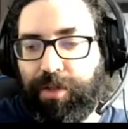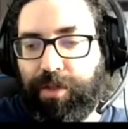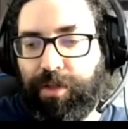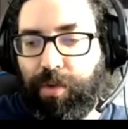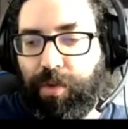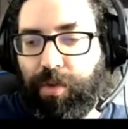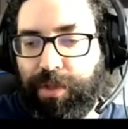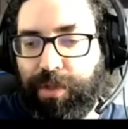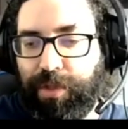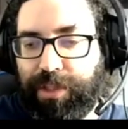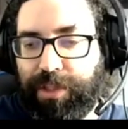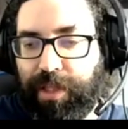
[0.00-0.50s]

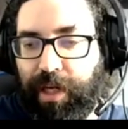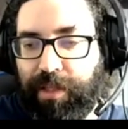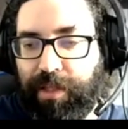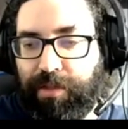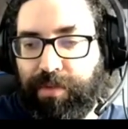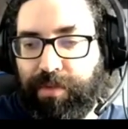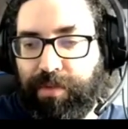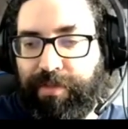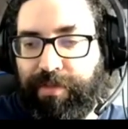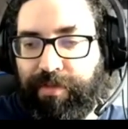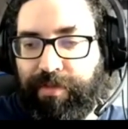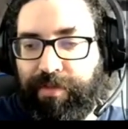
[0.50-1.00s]
So we
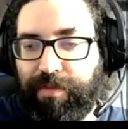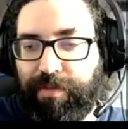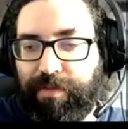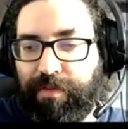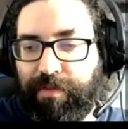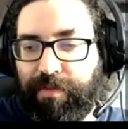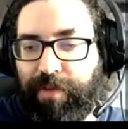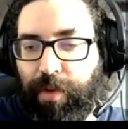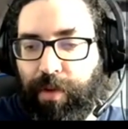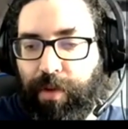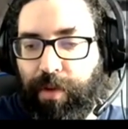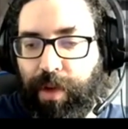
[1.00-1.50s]
start with
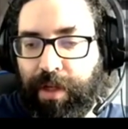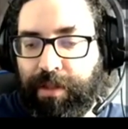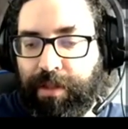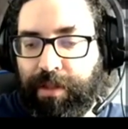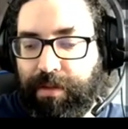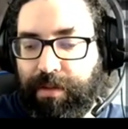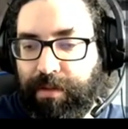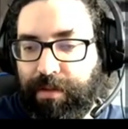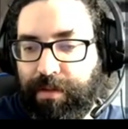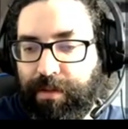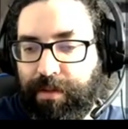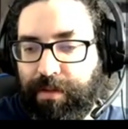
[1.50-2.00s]
phi
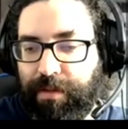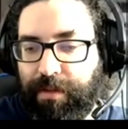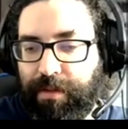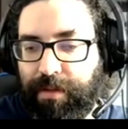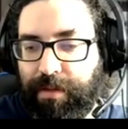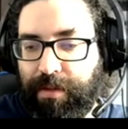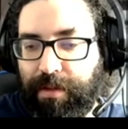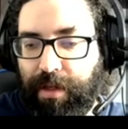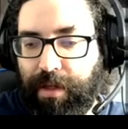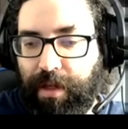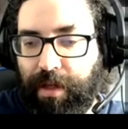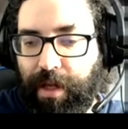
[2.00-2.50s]
1
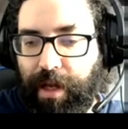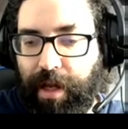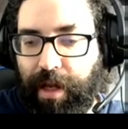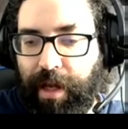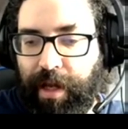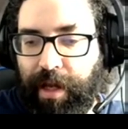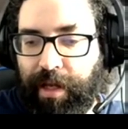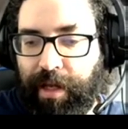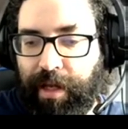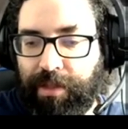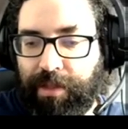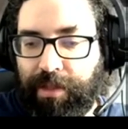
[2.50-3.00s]

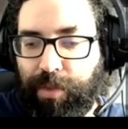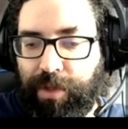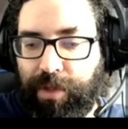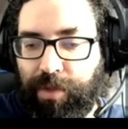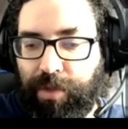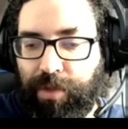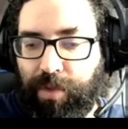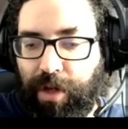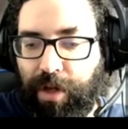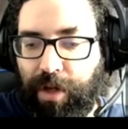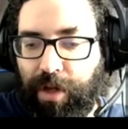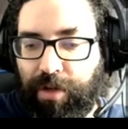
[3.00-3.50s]
and we
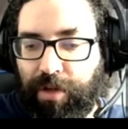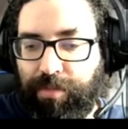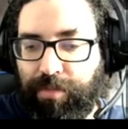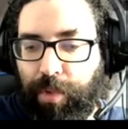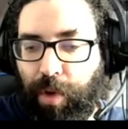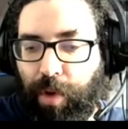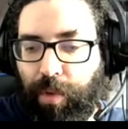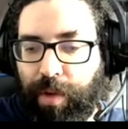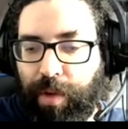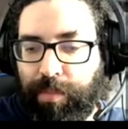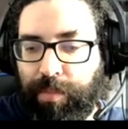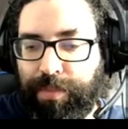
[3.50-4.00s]
do a lot of
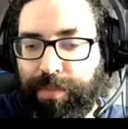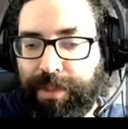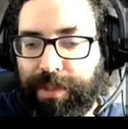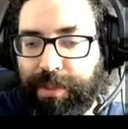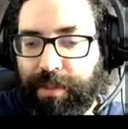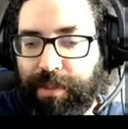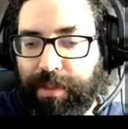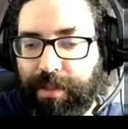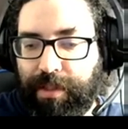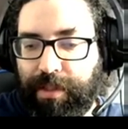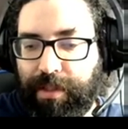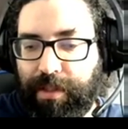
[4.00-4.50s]

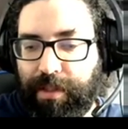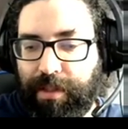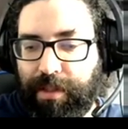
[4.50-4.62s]
blowups.